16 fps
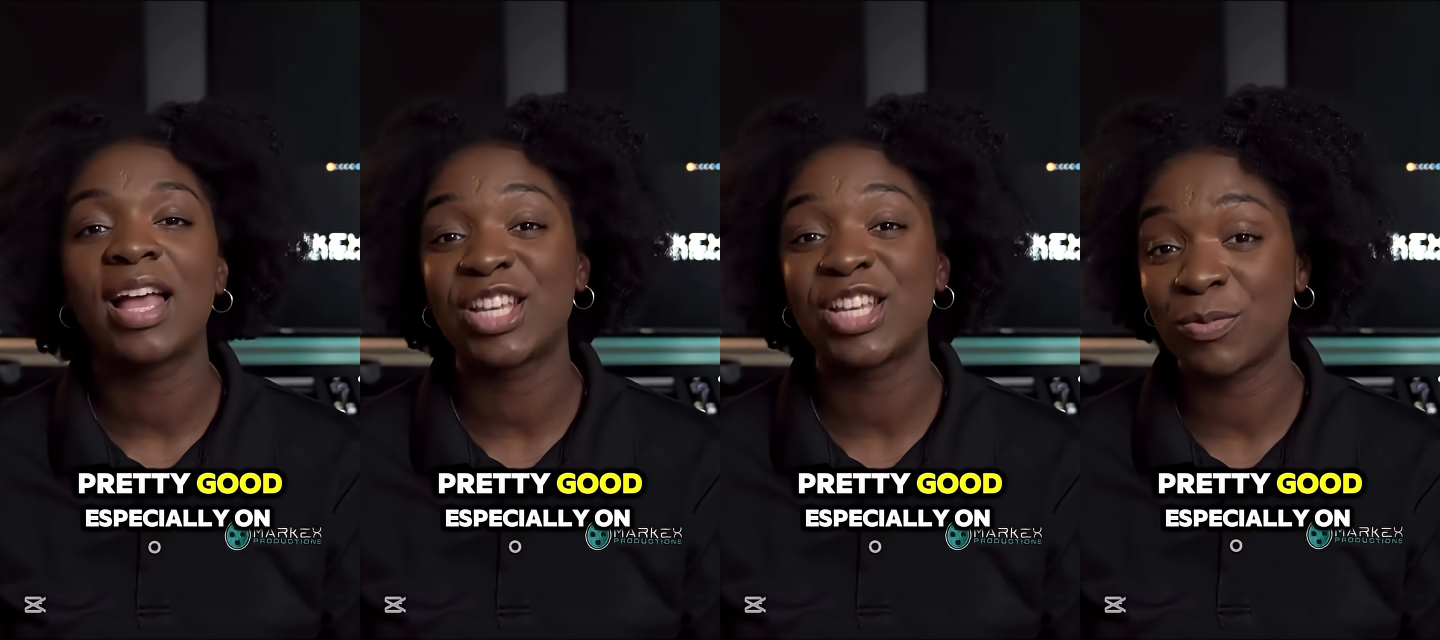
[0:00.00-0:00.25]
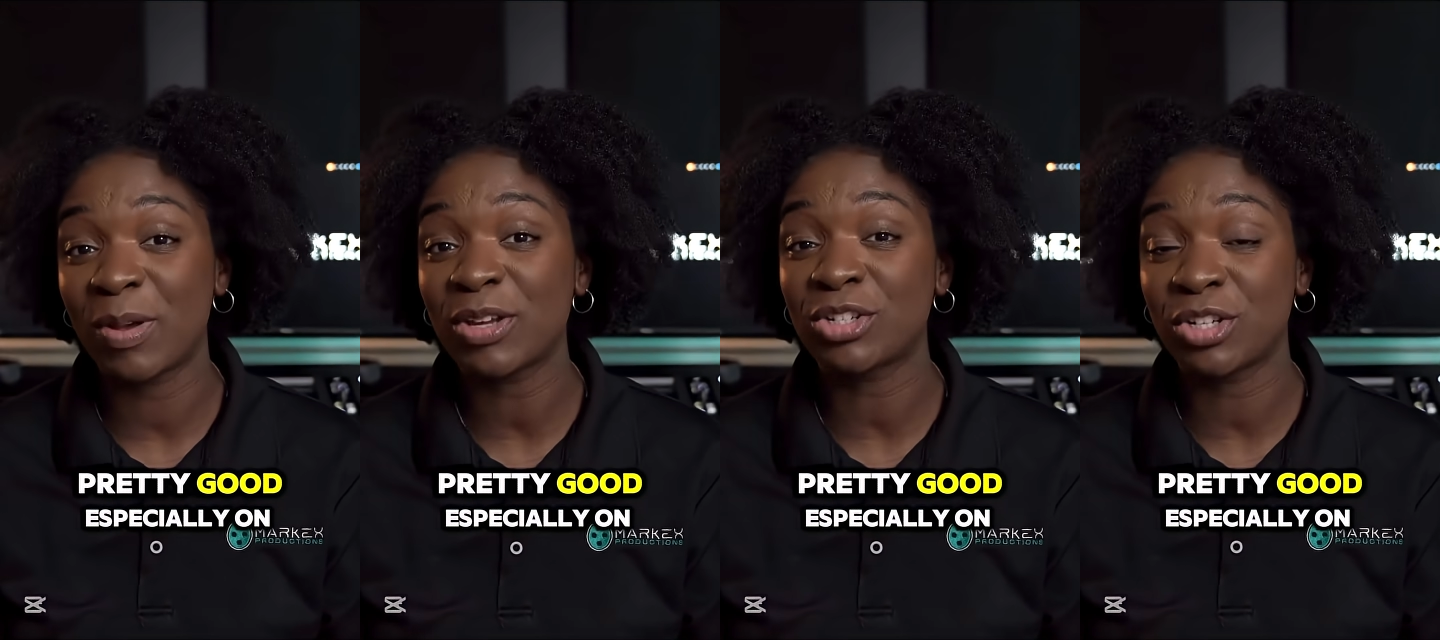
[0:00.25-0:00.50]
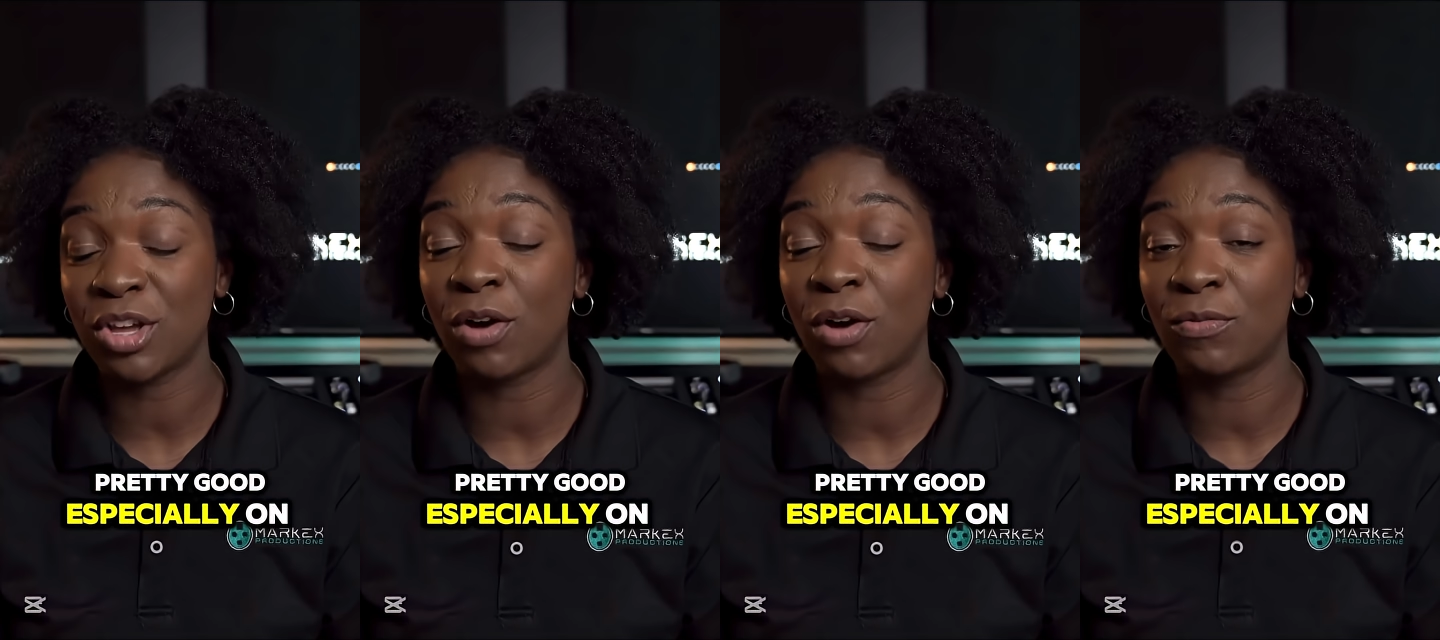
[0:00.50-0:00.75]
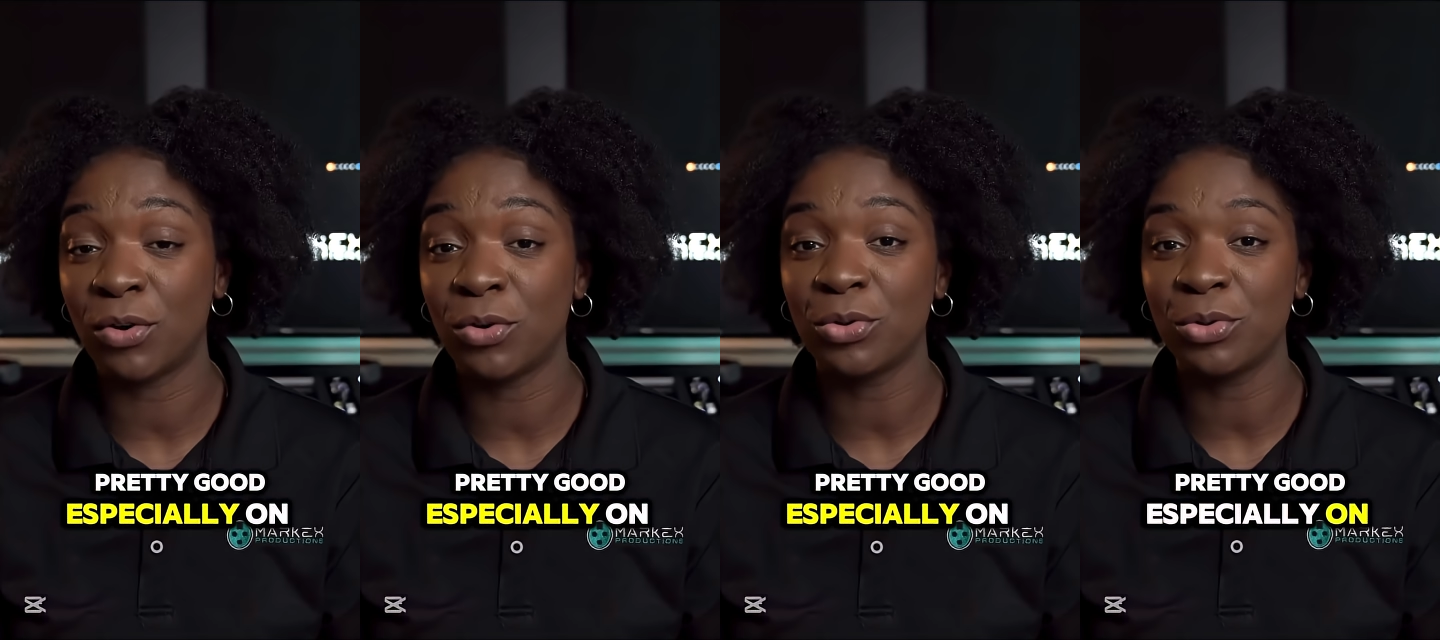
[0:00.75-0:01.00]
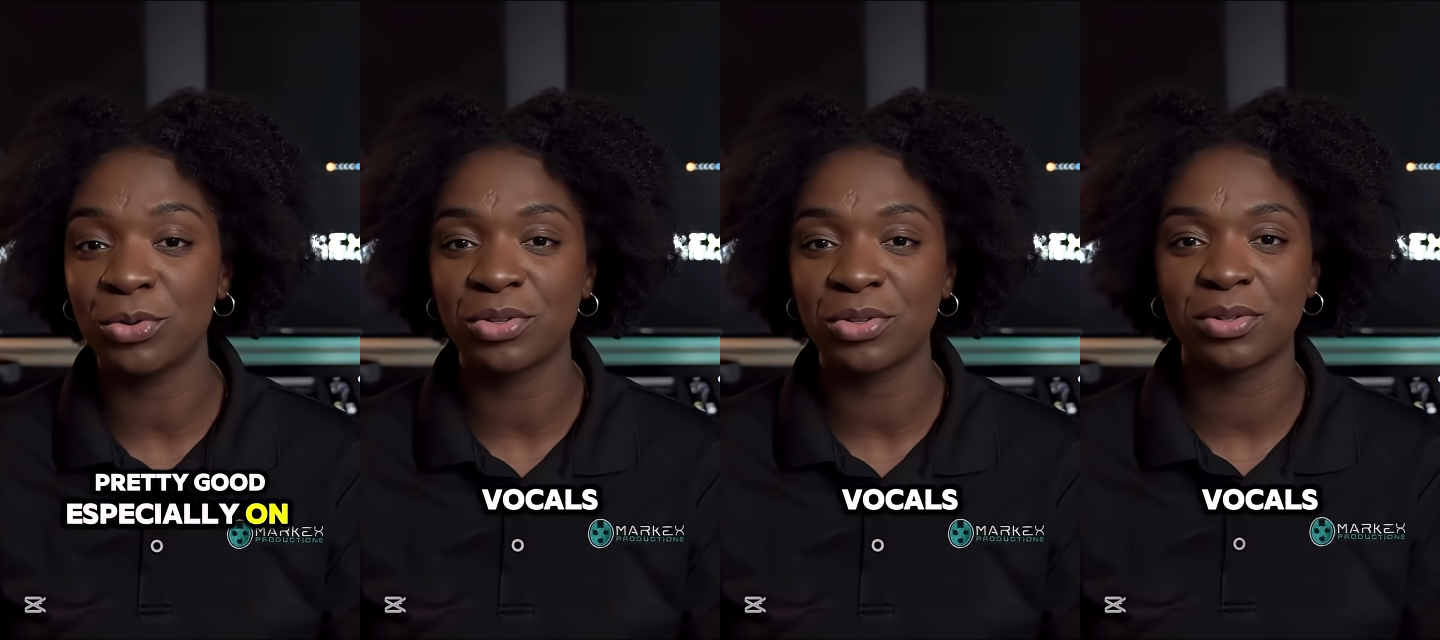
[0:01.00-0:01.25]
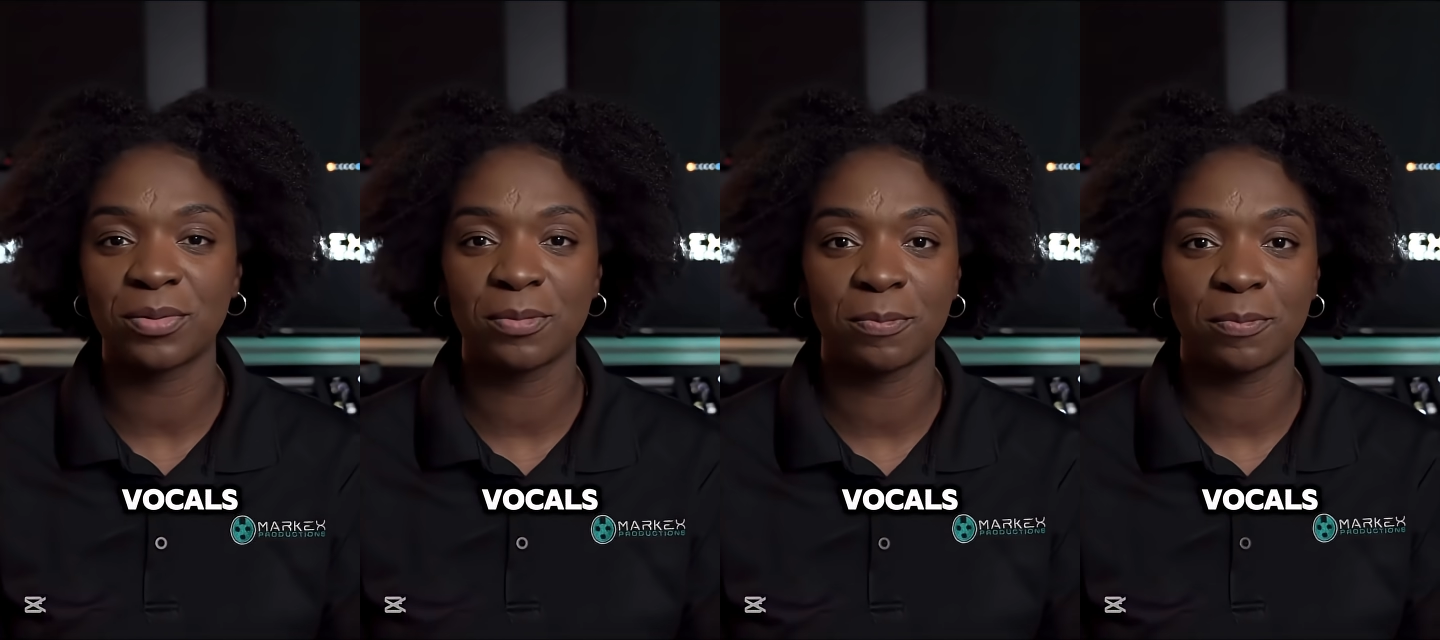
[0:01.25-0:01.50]
especially on
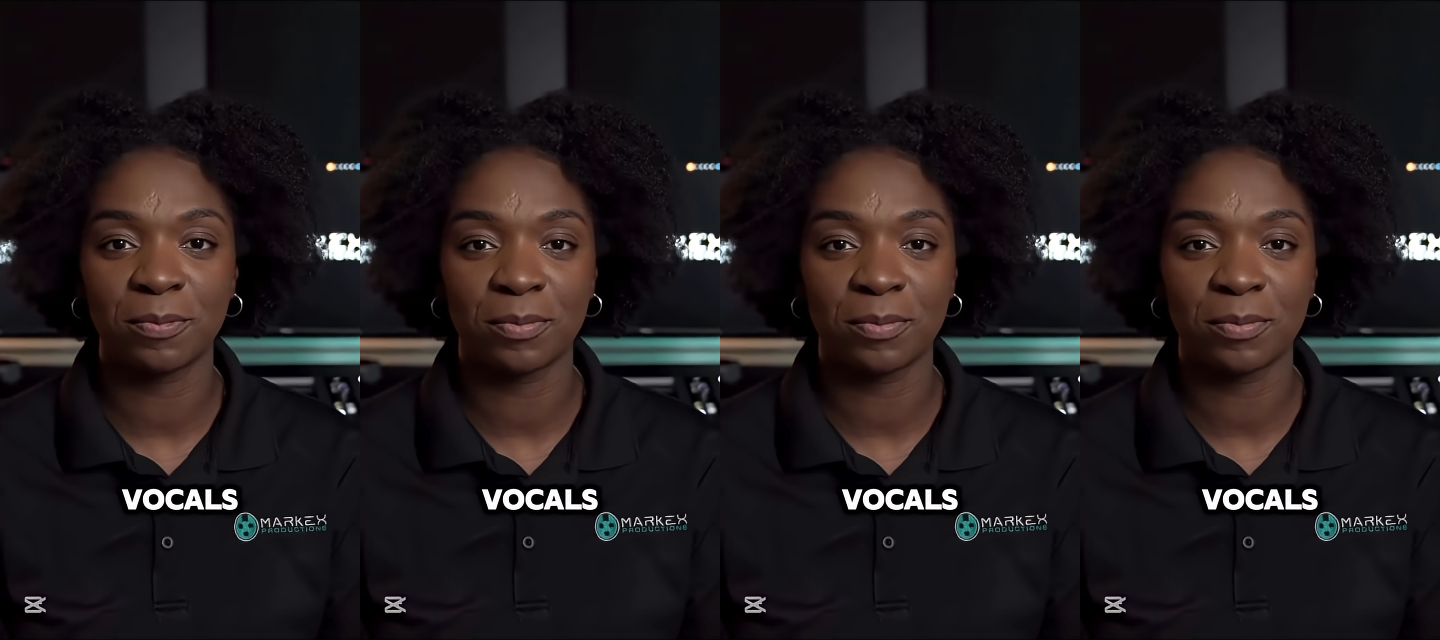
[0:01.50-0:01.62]
vocals.